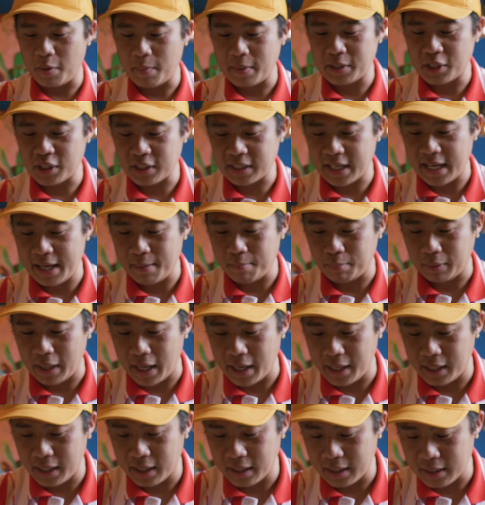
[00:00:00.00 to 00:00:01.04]
pretty much just keep
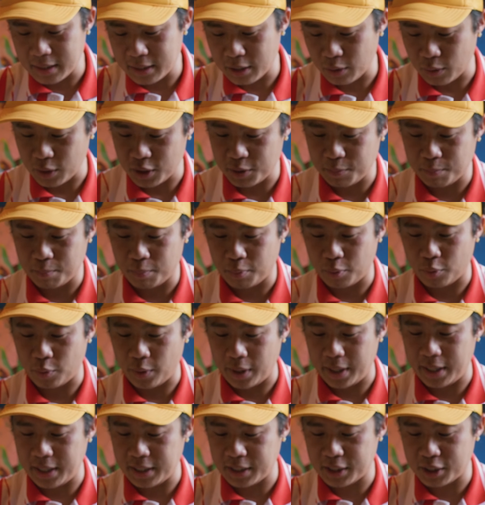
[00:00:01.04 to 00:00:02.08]
blending it until it's
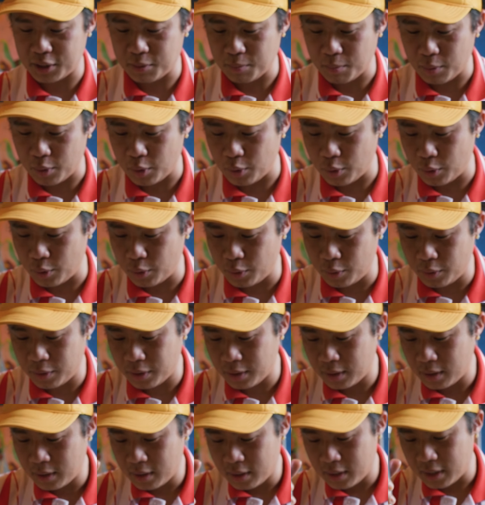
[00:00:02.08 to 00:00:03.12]
pretty
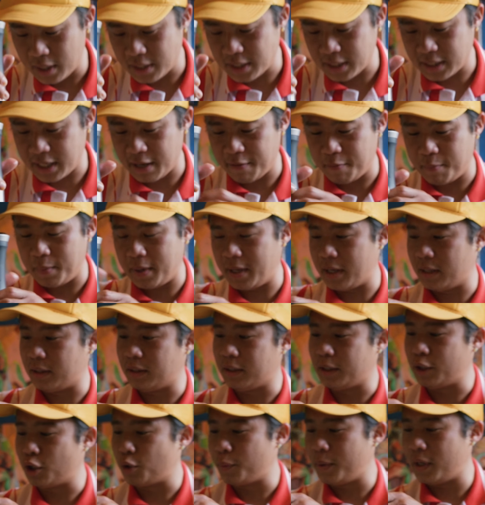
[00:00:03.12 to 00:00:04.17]
smooth. This is giving me a
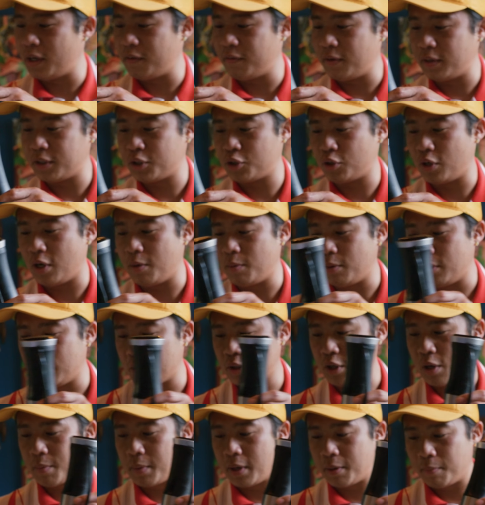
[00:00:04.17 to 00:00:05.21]
little bit of a trouble,
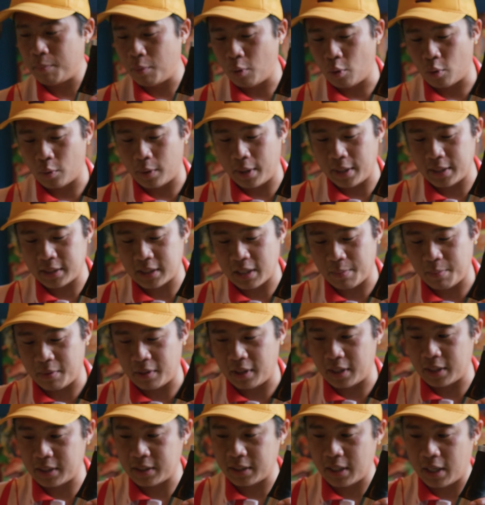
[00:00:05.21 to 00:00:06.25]
so I'm gonna pour in some of
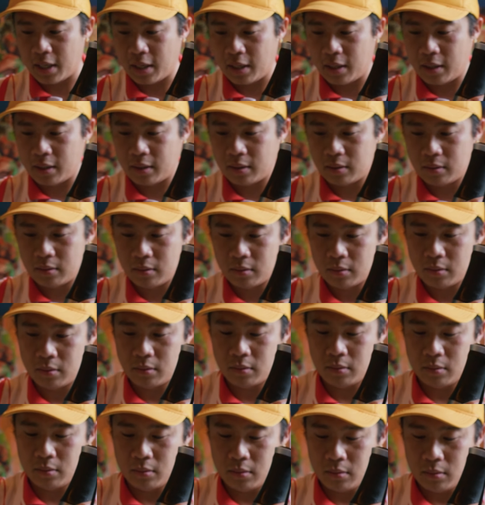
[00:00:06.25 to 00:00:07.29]
this
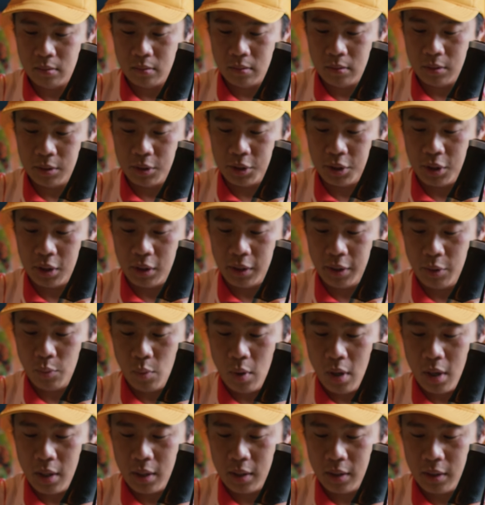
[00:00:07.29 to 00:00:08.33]
chili
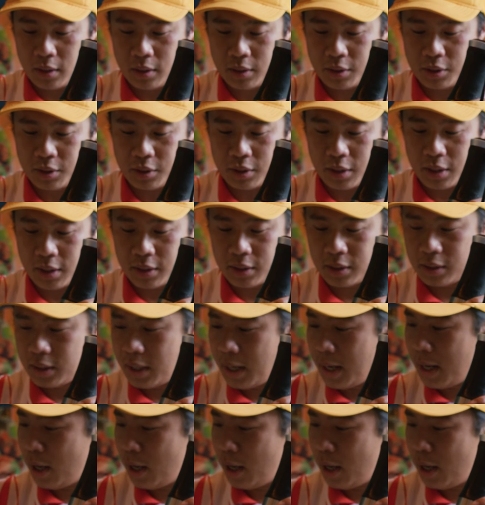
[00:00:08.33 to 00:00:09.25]
water just to